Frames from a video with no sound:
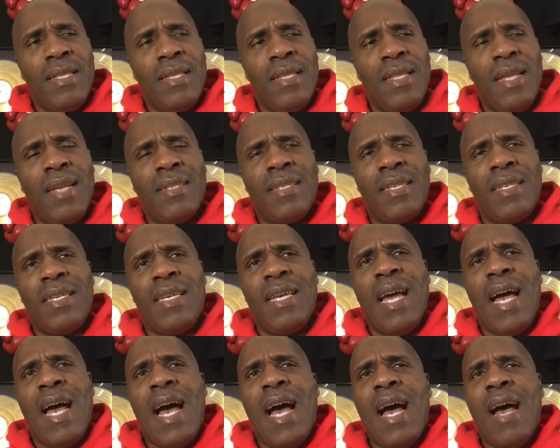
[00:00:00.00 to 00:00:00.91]
There's a
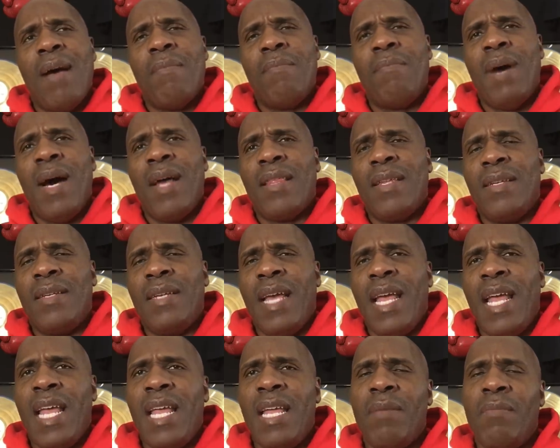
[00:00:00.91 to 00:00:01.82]
guy by the
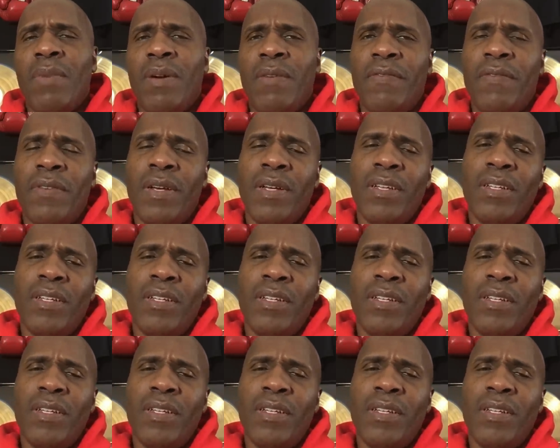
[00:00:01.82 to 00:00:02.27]
name of